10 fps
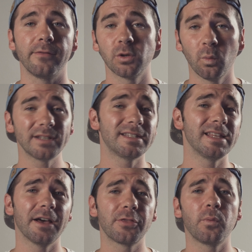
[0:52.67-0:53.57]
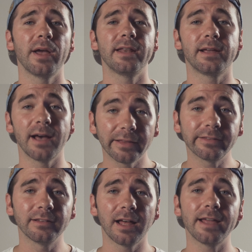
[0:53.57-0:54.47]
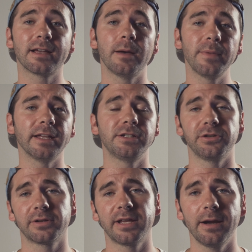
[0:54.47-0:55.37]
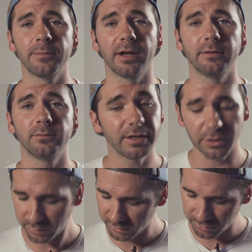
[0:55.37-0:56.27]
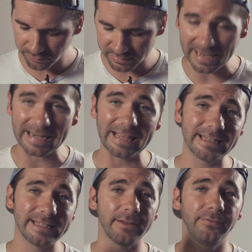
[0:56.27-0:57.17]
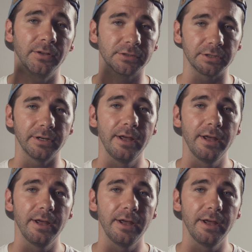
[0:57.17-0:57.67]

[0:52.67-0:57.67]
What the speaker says: So what's the other way to cut the light coming into your camera? Then you would use an ND filter.